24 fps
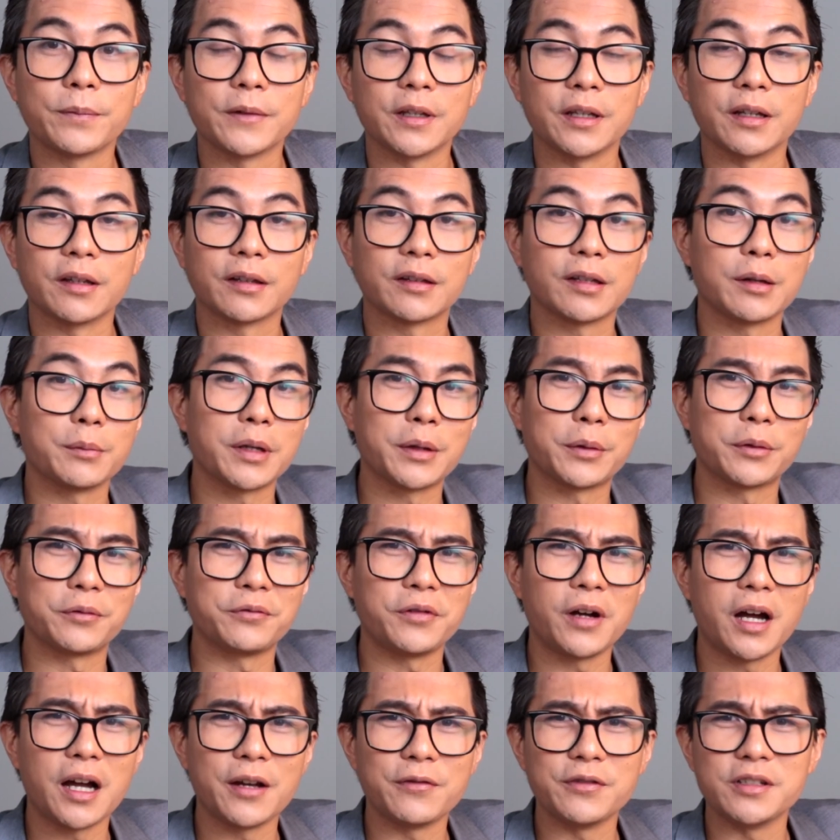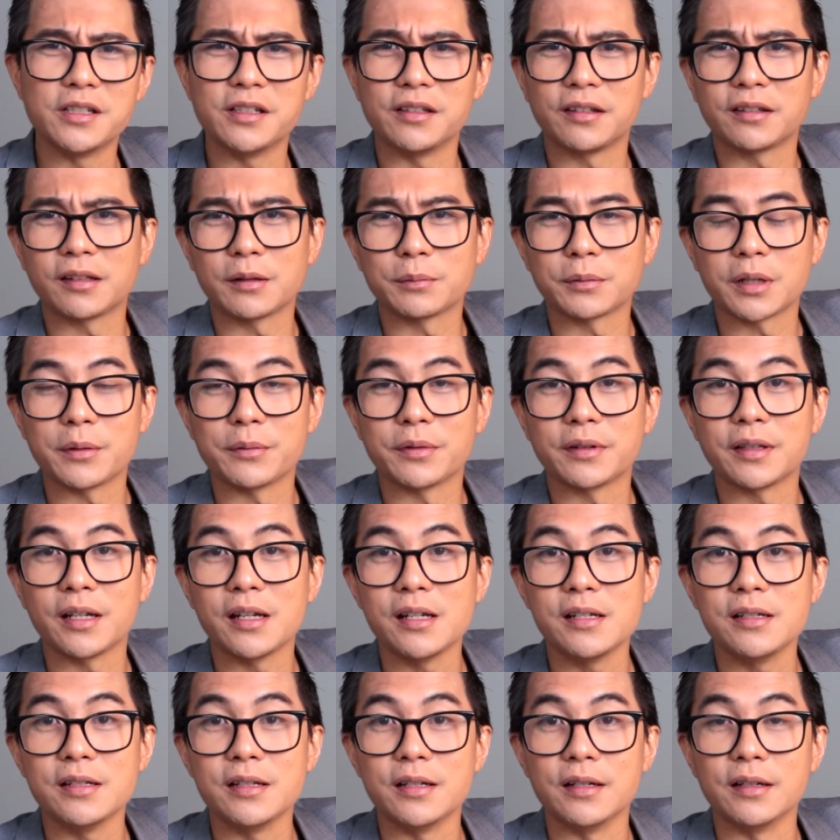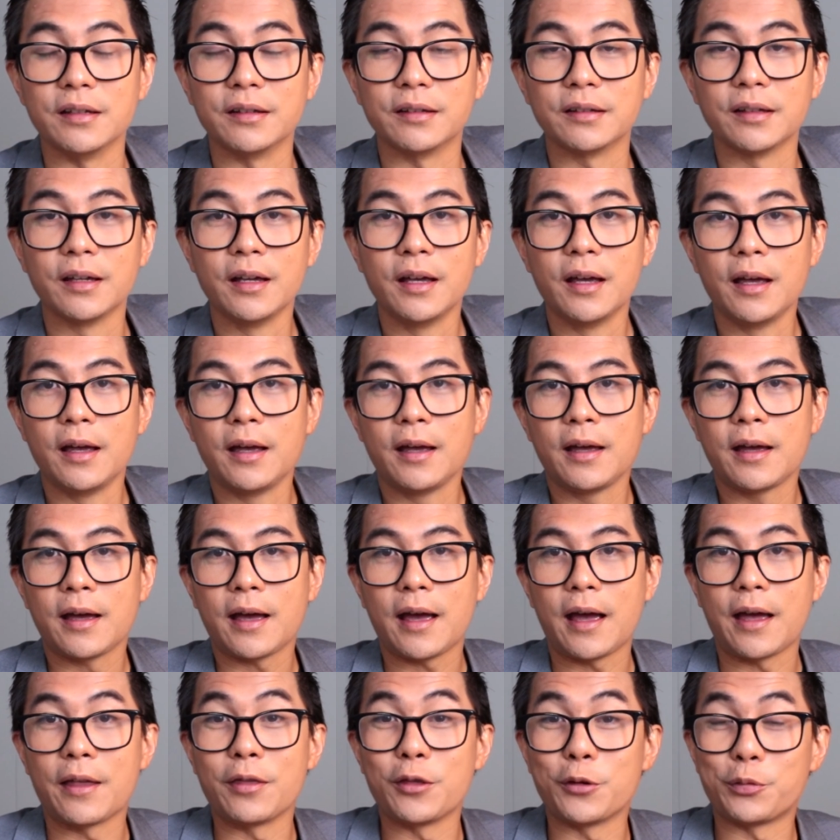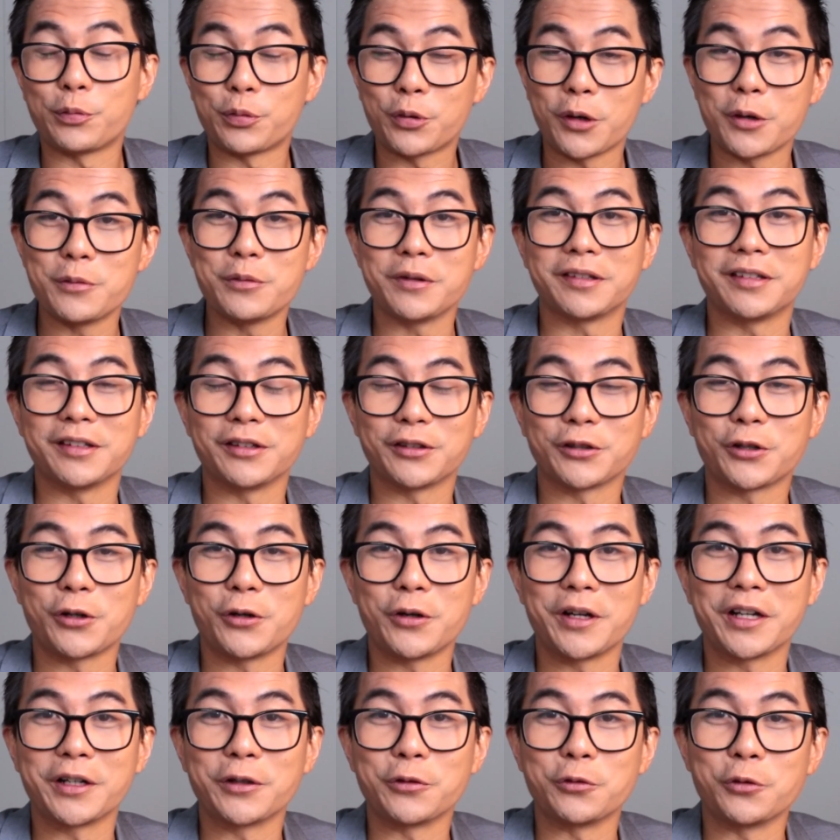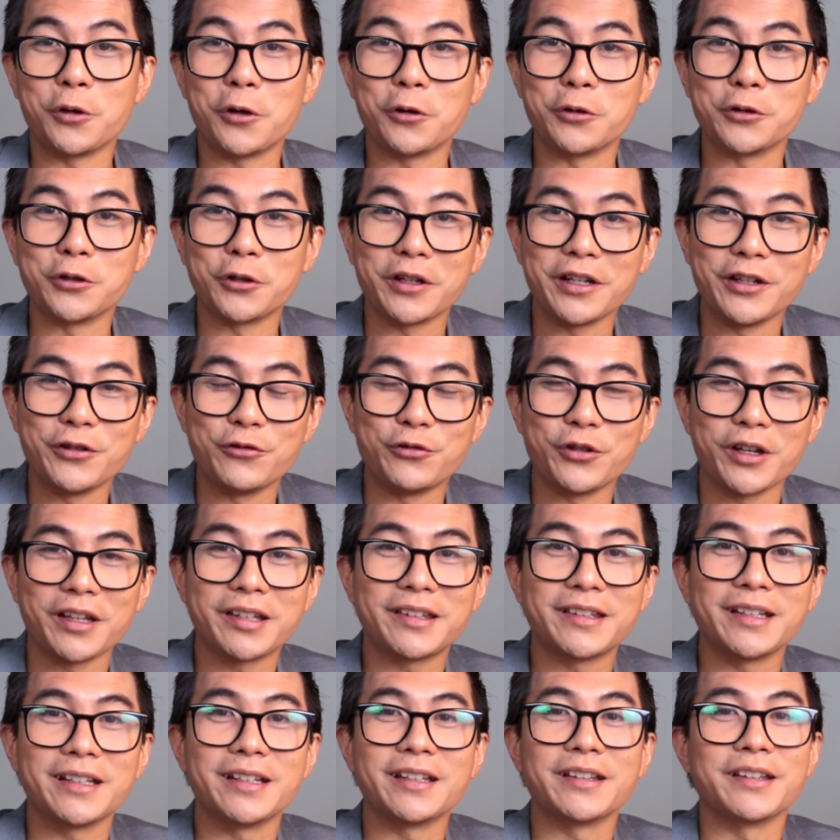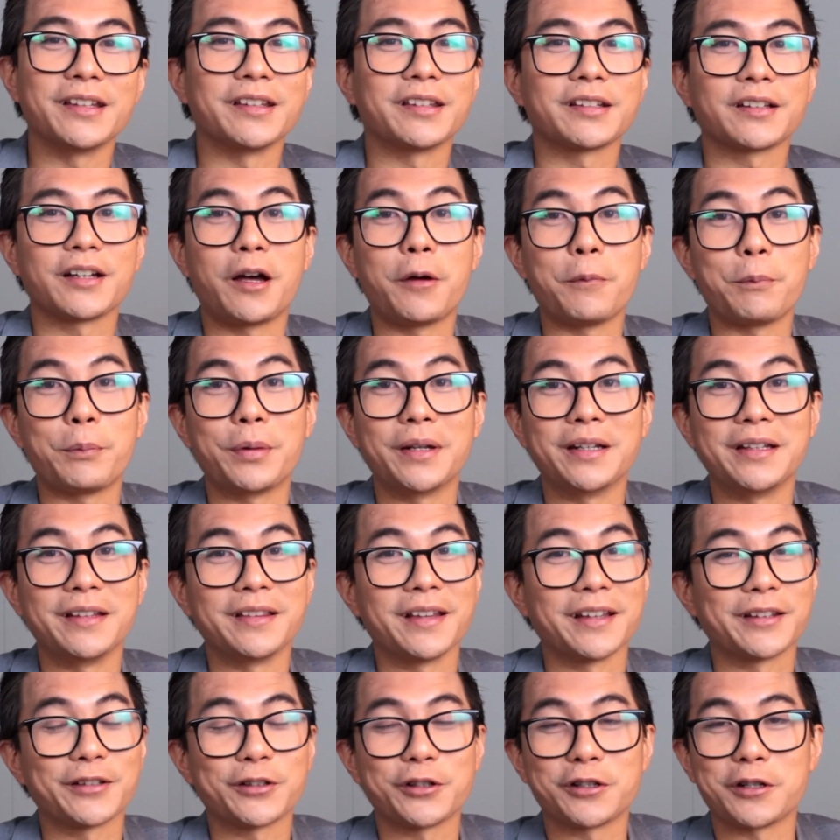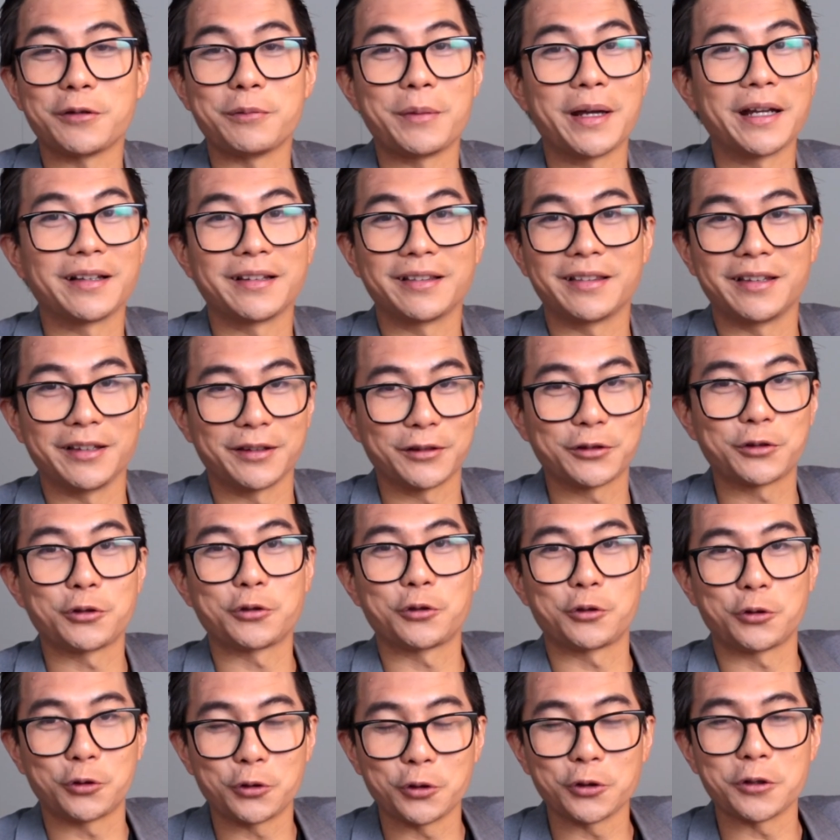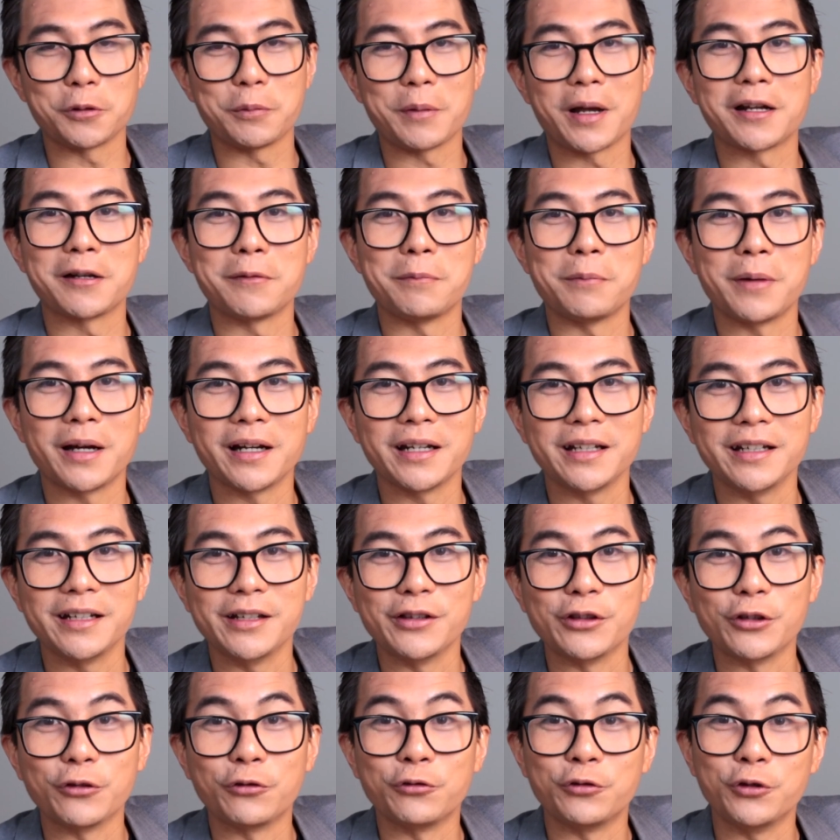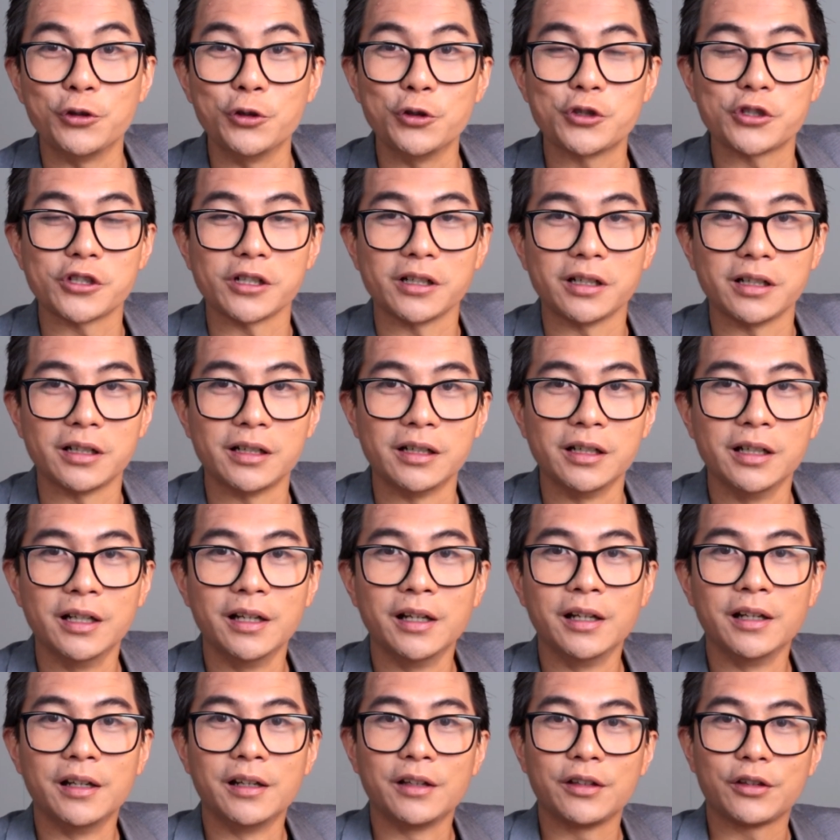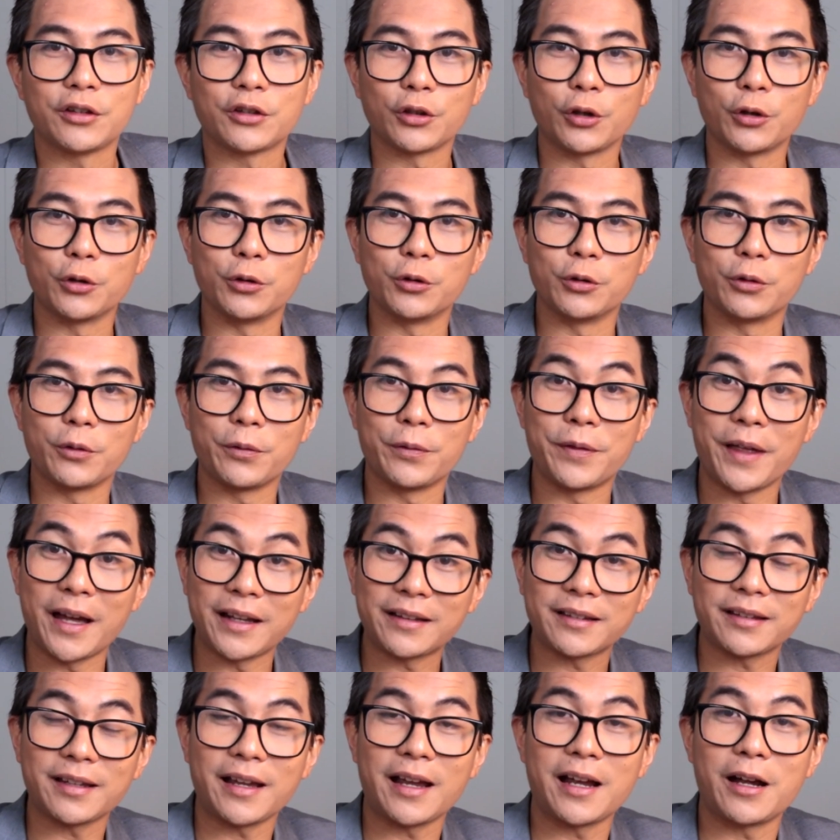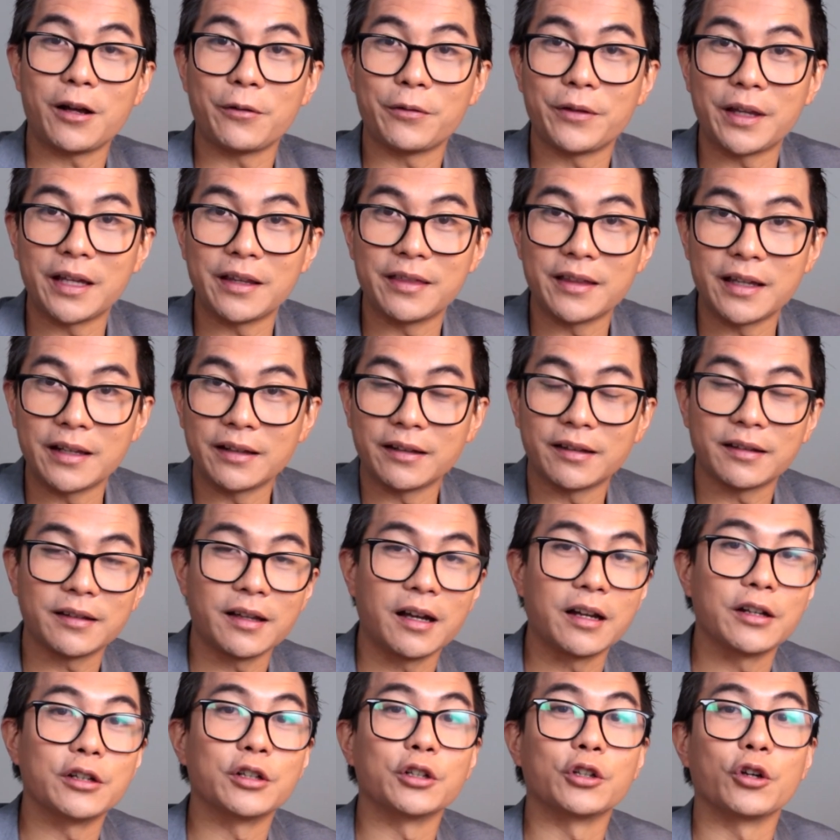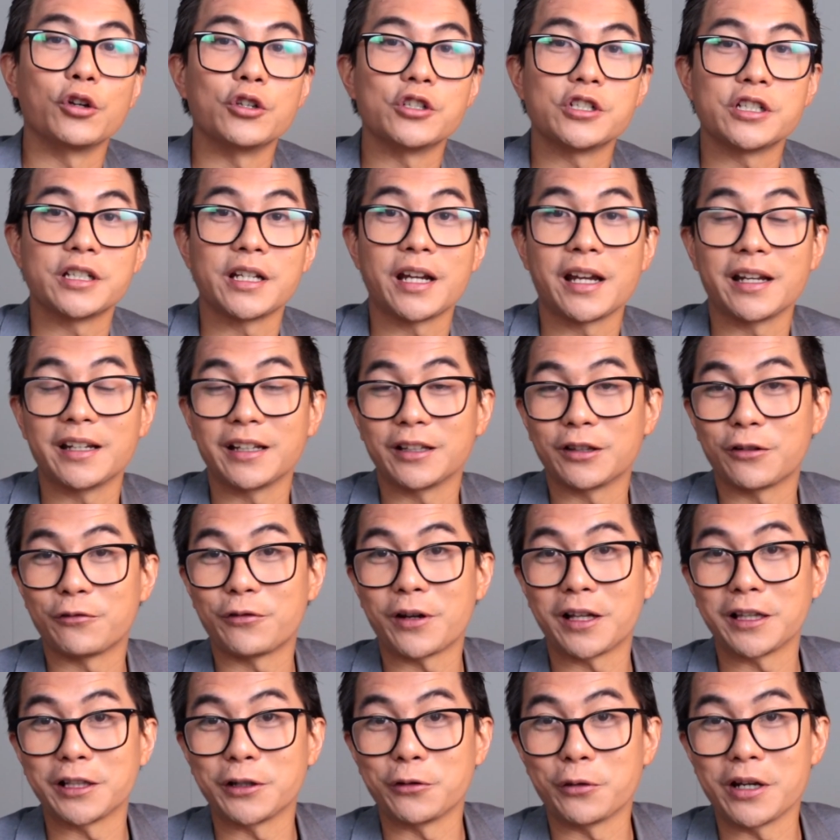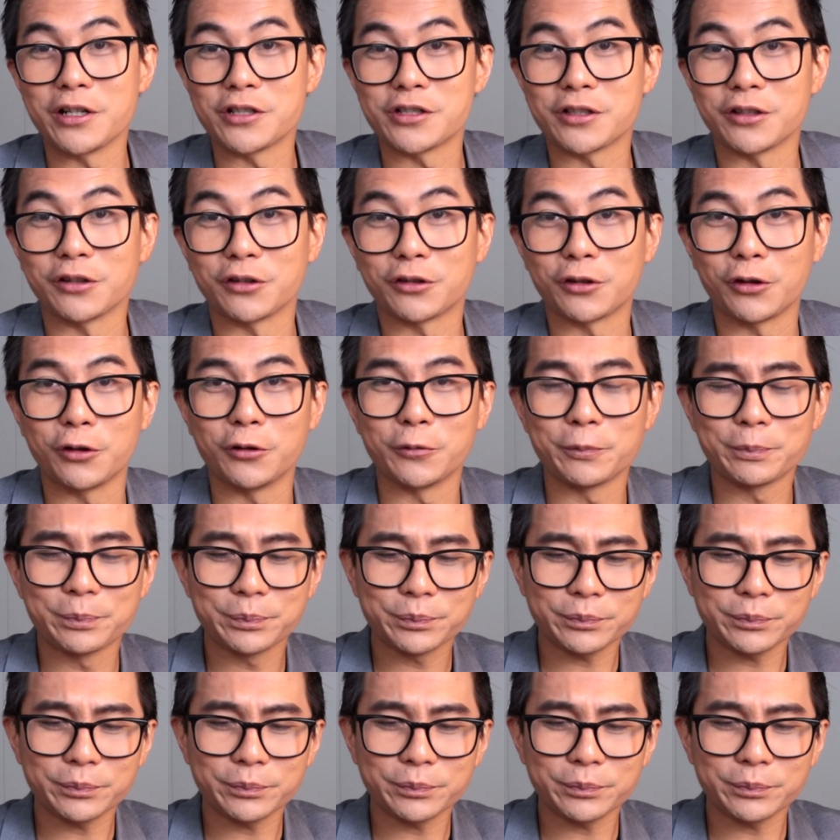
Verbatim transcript: Yeah, sometimes five years, sometimes ten years. And the premise is going, well, you're investing in this company that's going to make this good amount of money in the future. So that's how they then start negotiating the valuation. So,